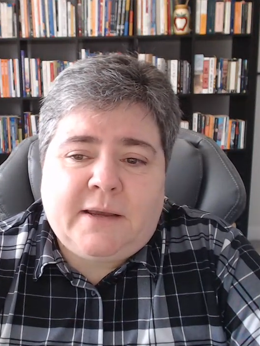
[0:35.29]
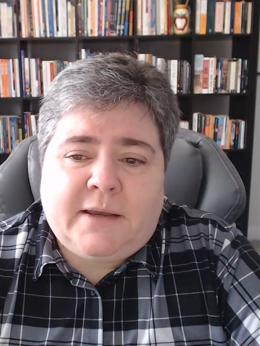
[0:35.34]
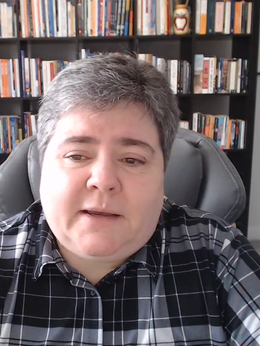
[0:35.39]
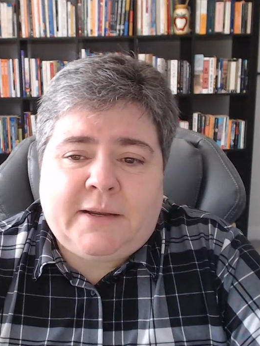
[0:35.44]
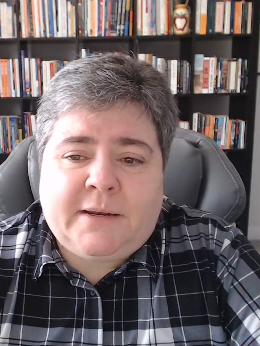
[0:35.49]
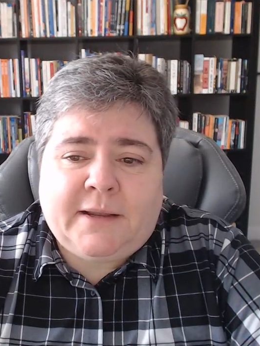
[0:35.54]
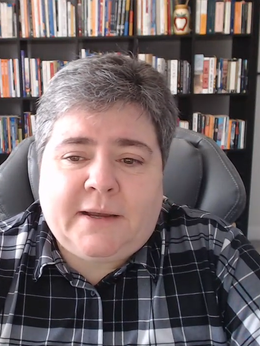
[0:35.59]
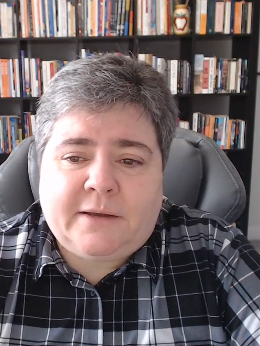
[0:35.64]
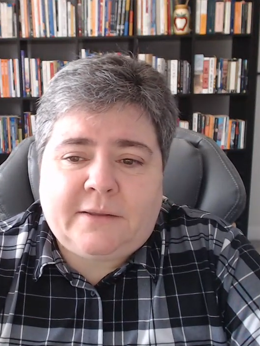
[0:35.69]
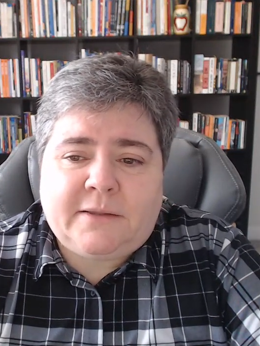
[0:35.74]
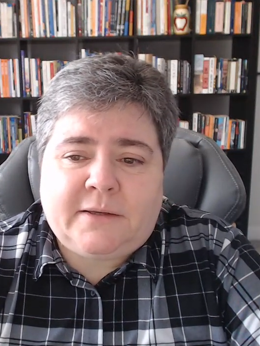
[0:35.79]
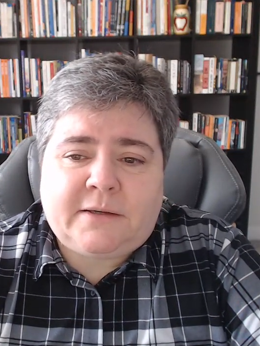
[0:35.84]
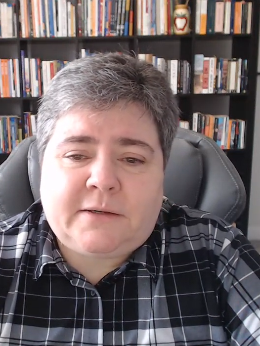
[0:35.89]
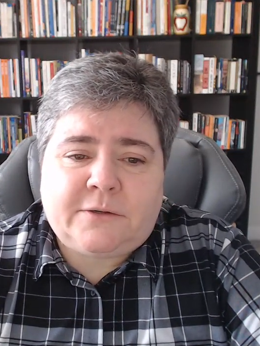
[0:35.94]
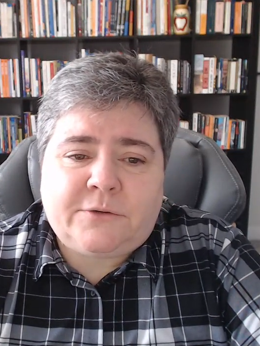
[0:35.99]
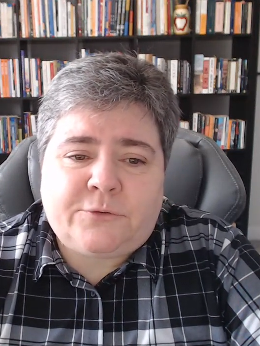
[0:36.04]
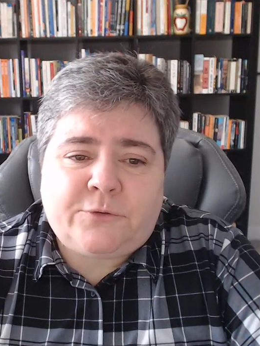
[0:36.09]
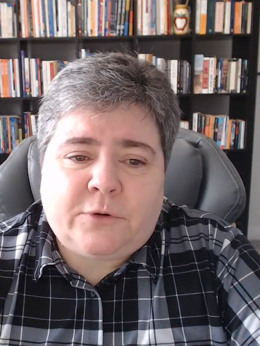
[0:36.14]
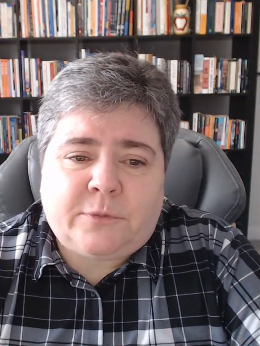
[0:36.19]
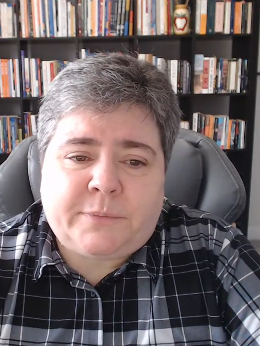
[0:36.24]
and how they
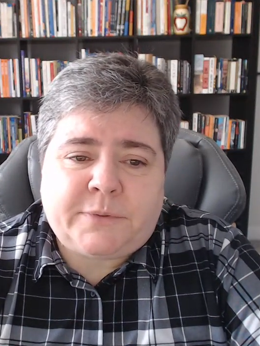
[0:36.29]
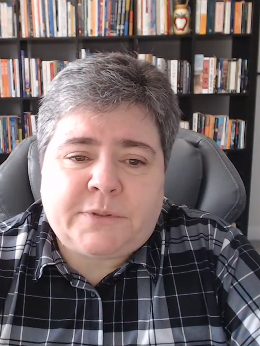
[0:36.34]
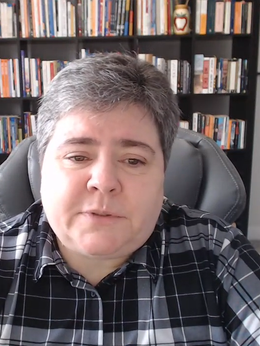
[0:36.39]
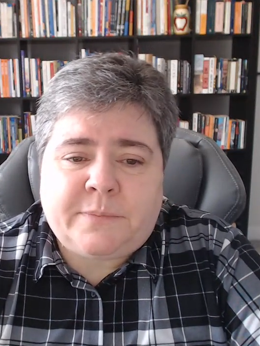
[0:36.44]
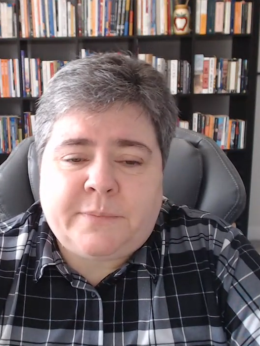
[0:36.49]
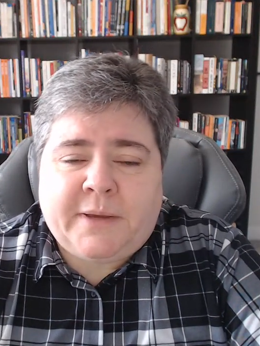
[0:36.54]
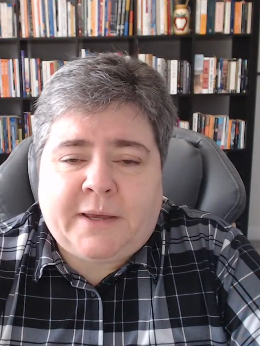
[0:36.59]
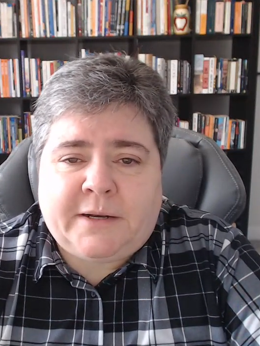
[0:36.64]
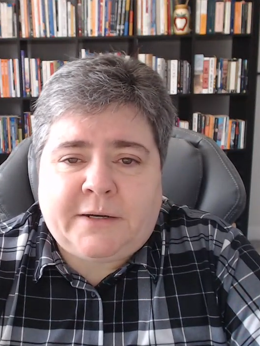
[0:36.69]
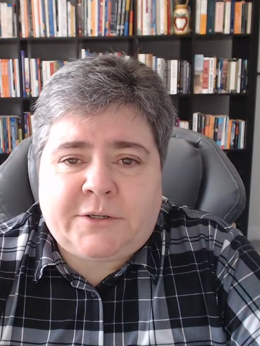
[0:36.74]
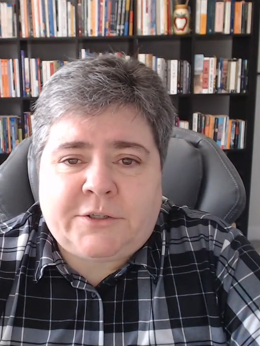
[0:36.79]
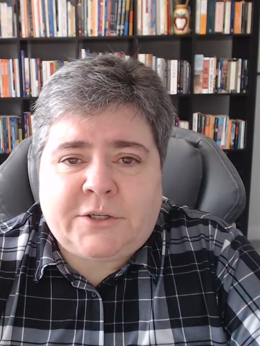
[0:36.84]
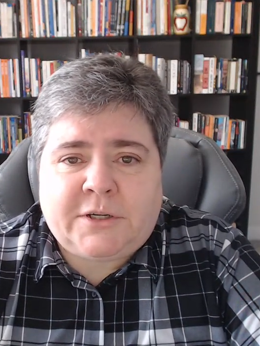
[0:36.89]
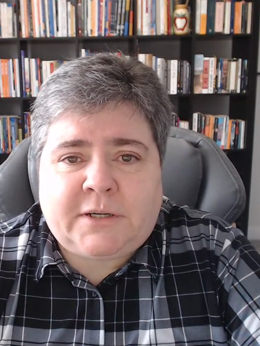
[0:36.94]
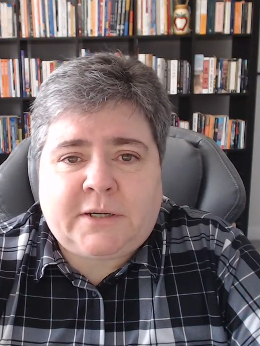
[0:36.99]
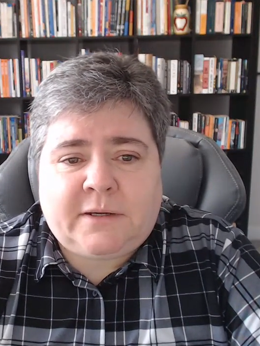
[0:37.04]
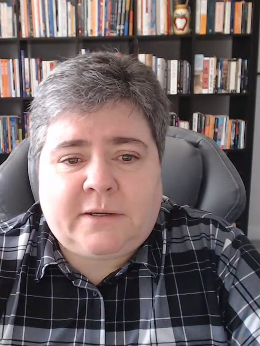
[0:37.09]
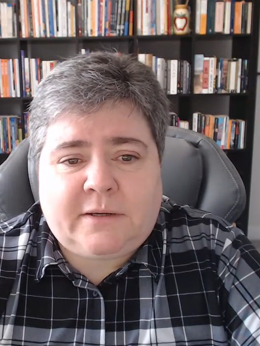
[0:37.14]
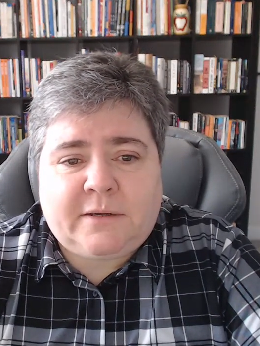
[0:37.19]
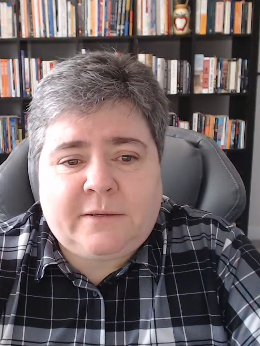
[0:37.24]
contribute to
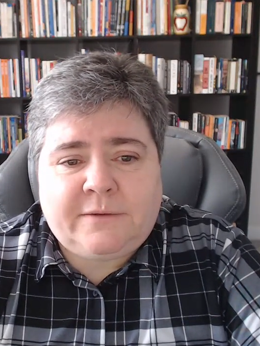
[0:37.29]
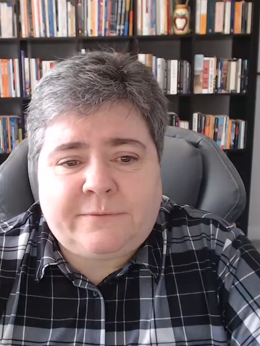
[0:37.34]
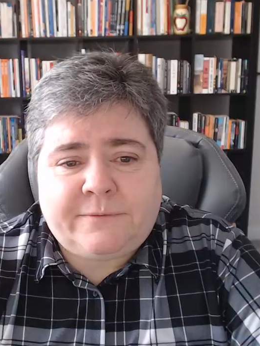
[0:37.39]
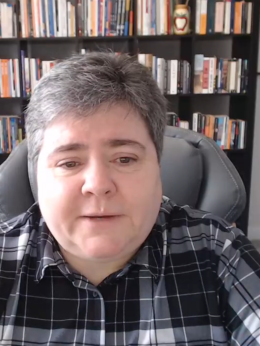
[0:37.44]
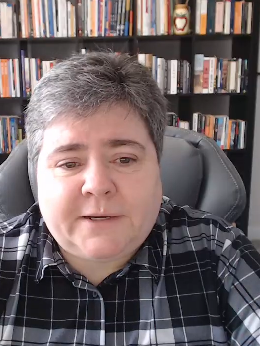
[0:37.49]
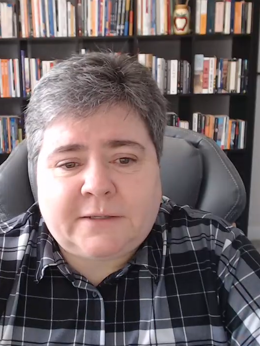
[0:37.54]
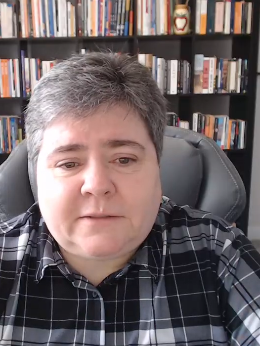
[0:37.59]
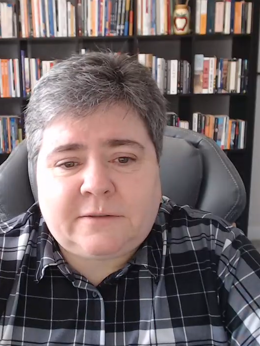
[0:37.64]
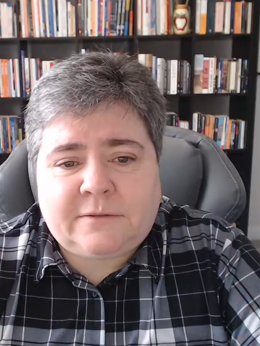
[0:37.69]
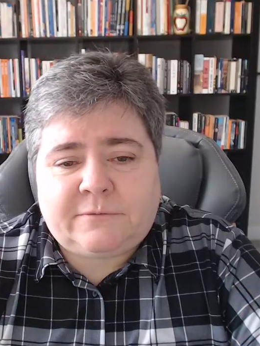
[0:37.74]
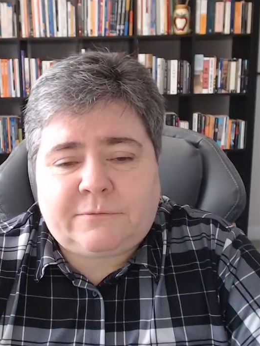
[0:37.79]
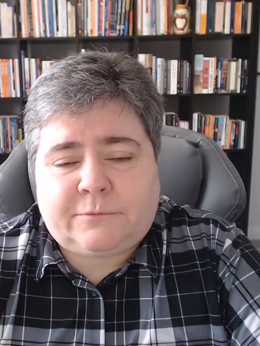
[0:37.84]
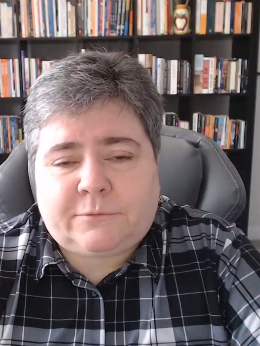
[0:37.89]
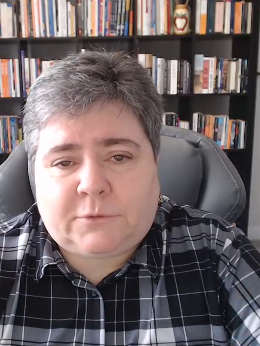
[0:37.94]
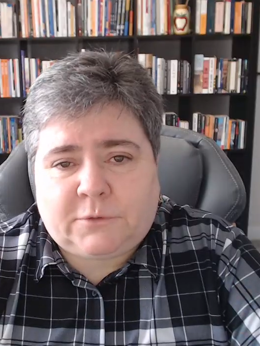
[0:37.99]
managing effective,